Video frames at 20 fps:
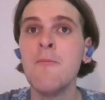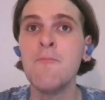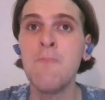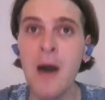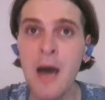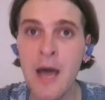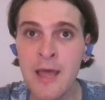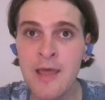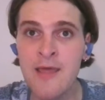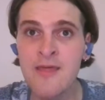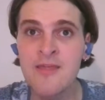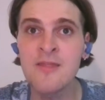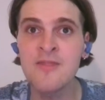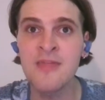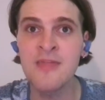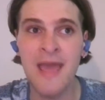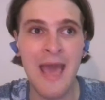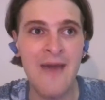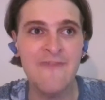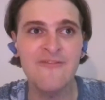but
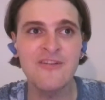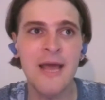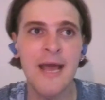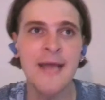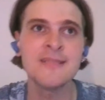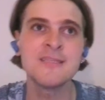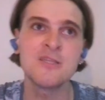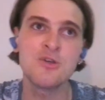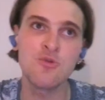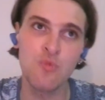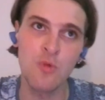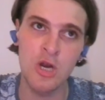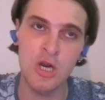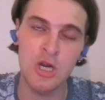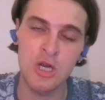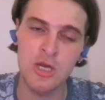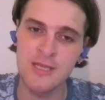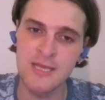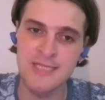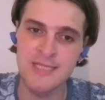they haven't had to
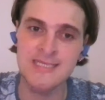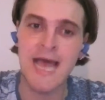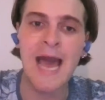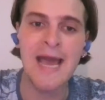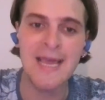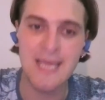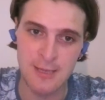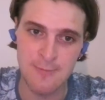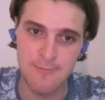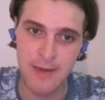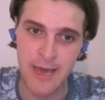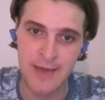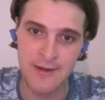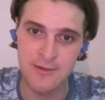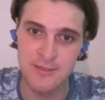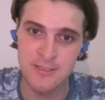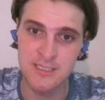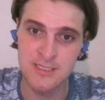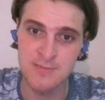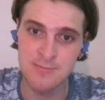work on the attacking
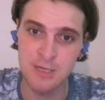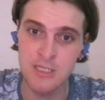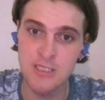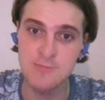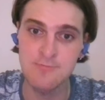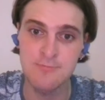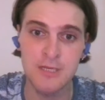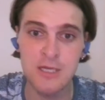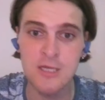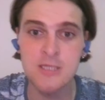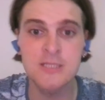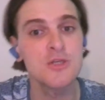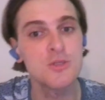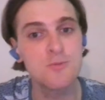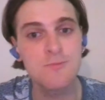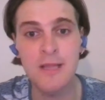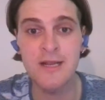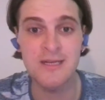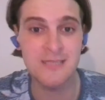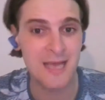patterns as much because
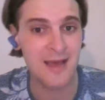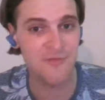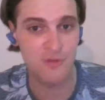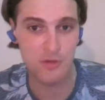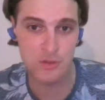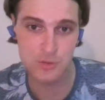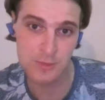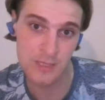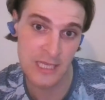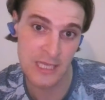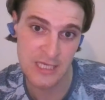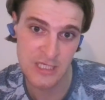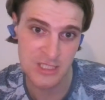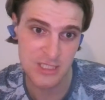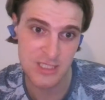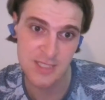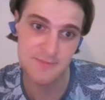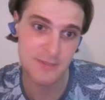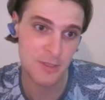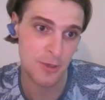those players have those
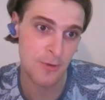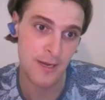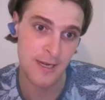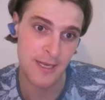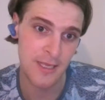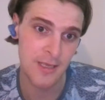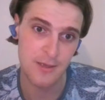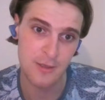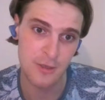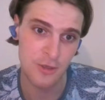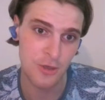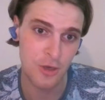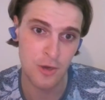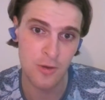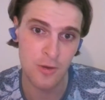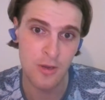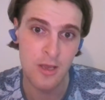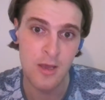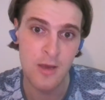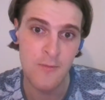relationships already.
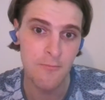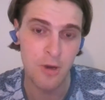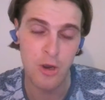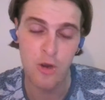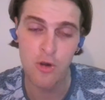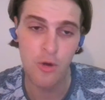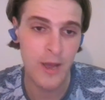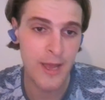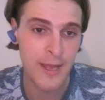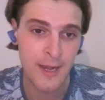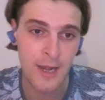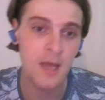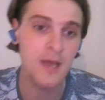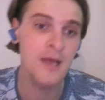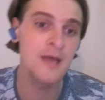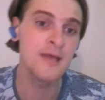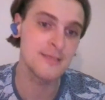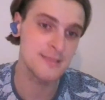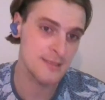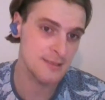
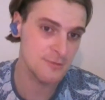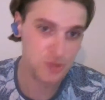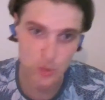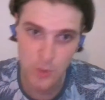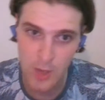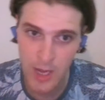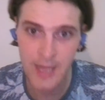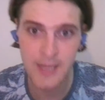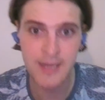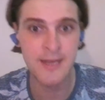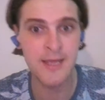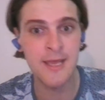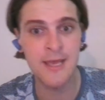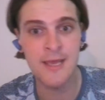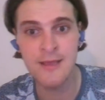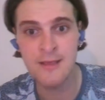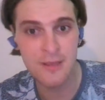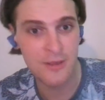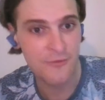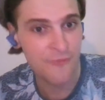Mokoena,
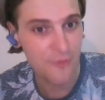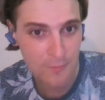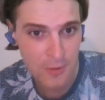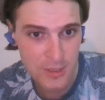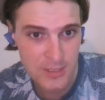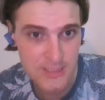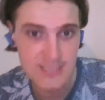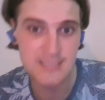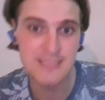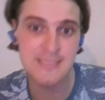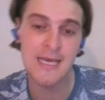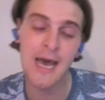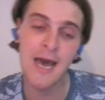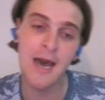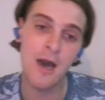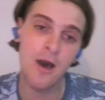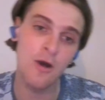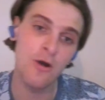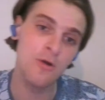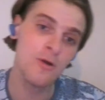Zwane, even Percy
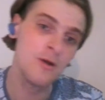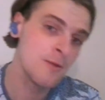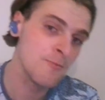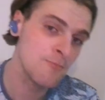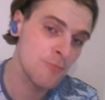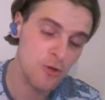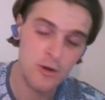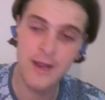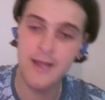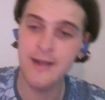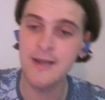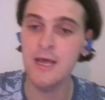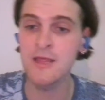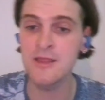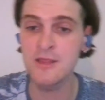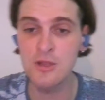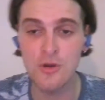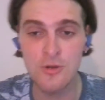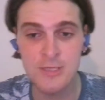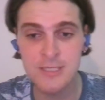Tau,
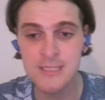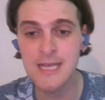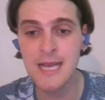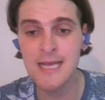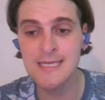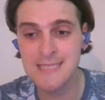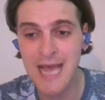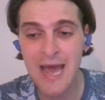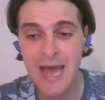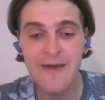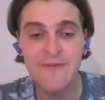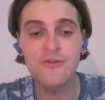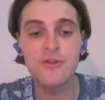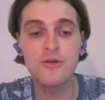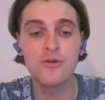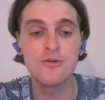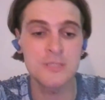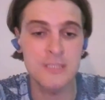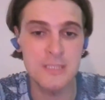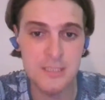Morena, these guys have
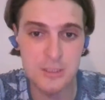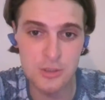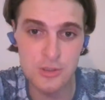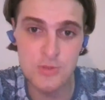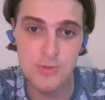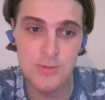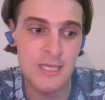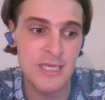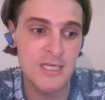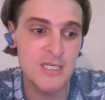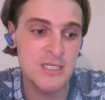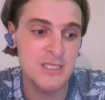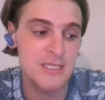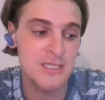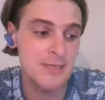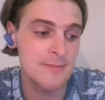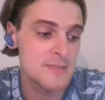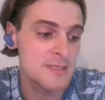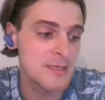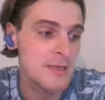those
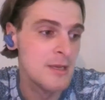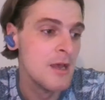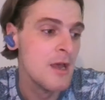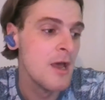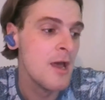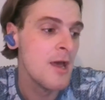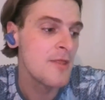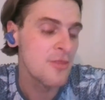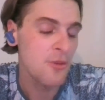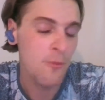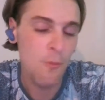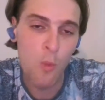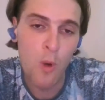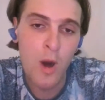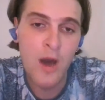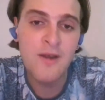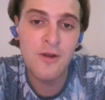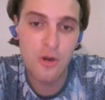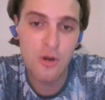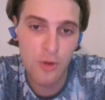relationships. The
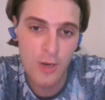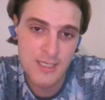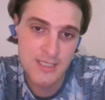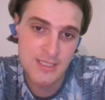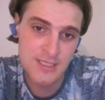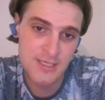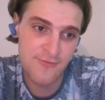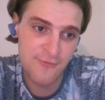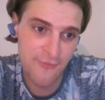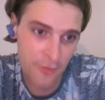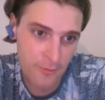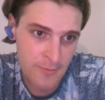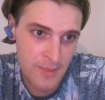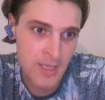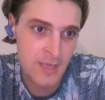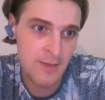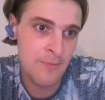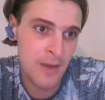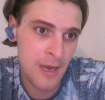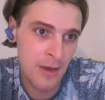one question for
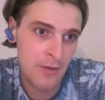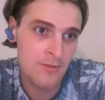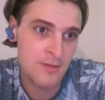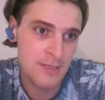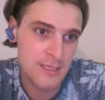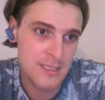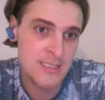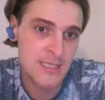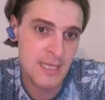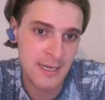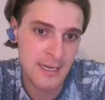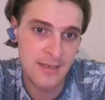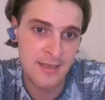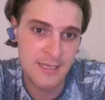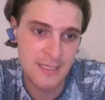me about this, I